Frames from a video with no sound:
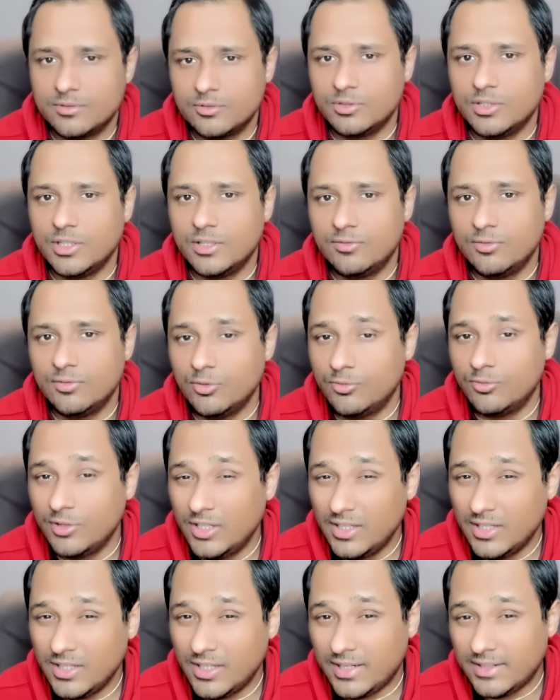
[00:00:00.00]
Okay, if you
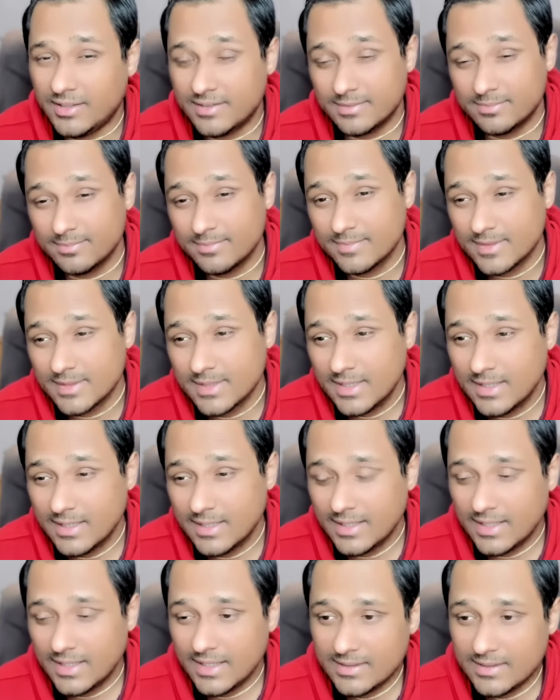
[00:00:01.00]
feel that
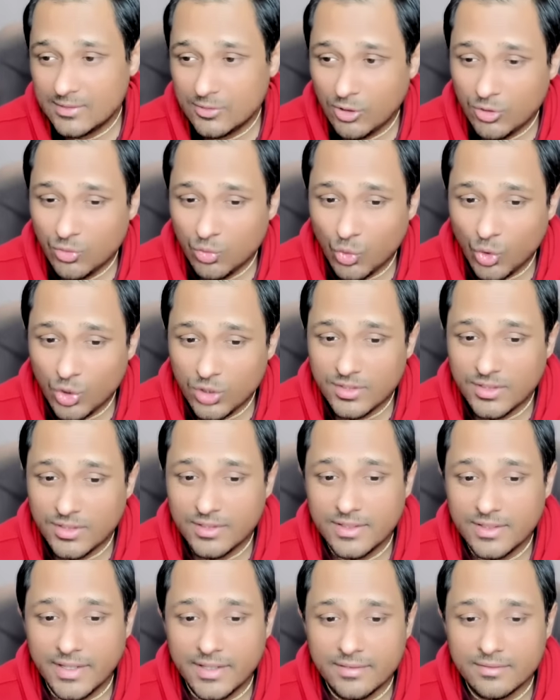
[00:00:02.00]
it's not worth
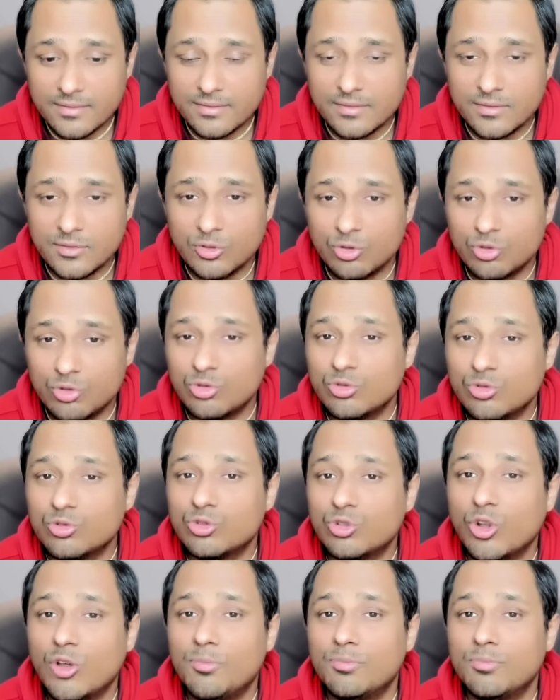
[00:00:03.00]
it, then you should
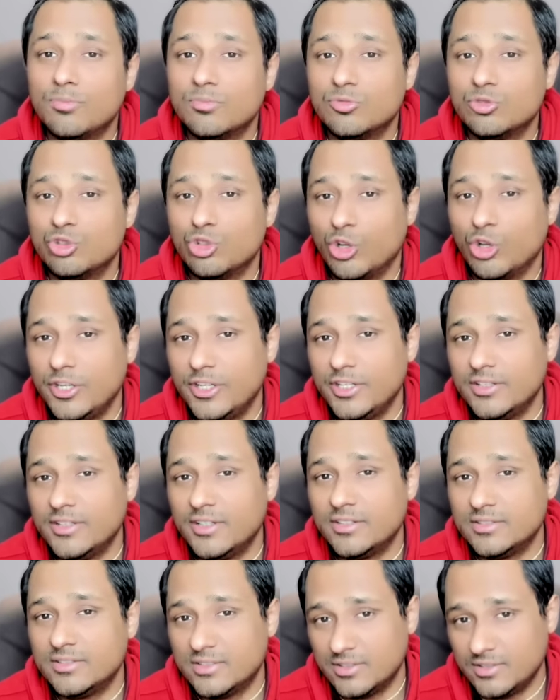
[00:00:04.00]
stop joining
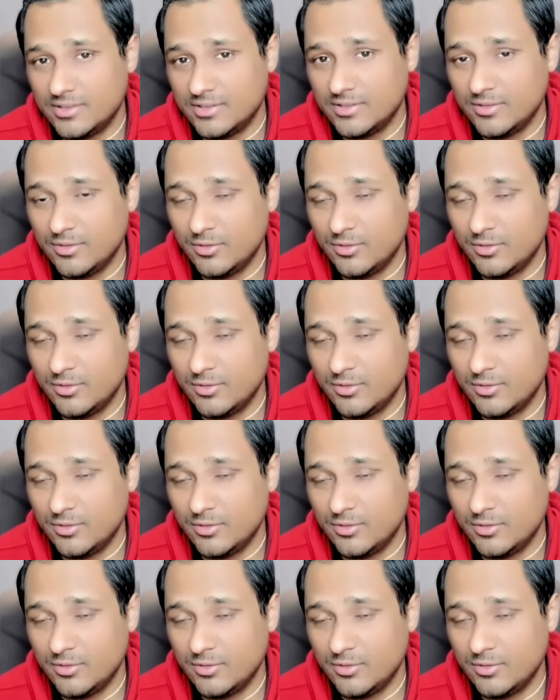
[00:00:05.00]
that circle.